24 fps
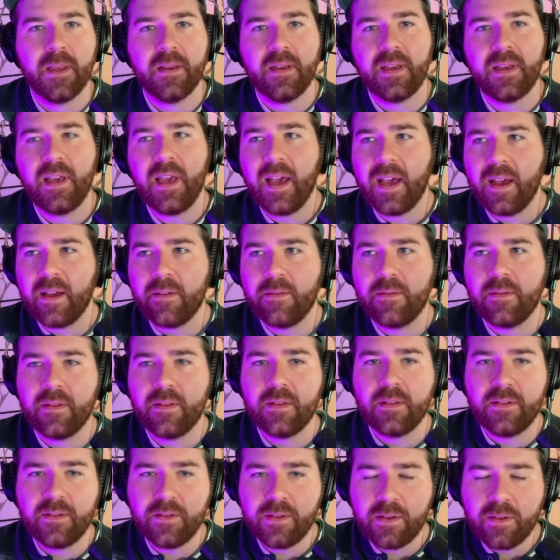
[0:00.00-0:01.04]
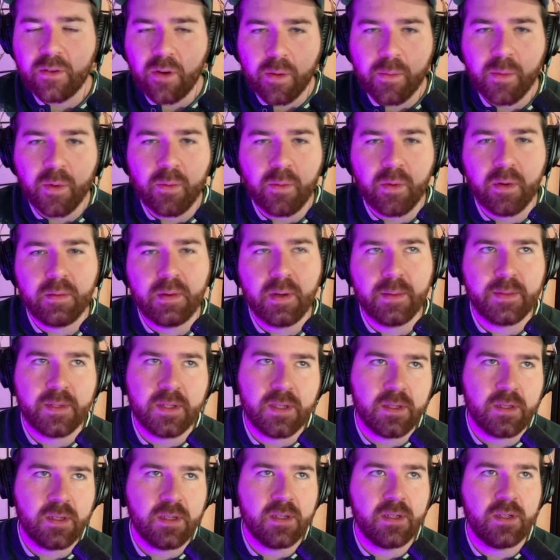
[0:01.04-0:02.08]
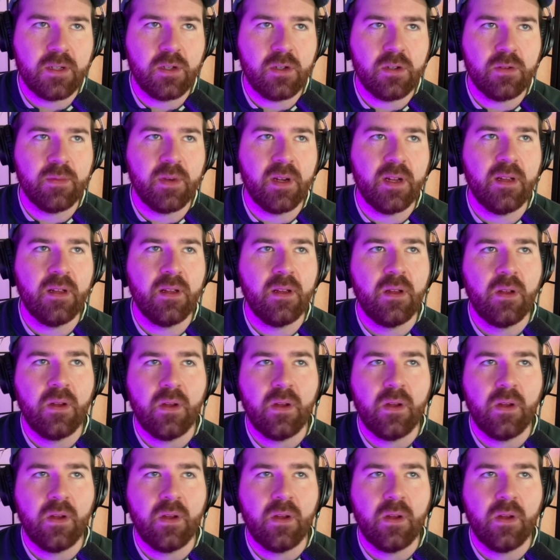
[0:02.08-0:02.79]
yeah, doing normal warm-ups is good too, but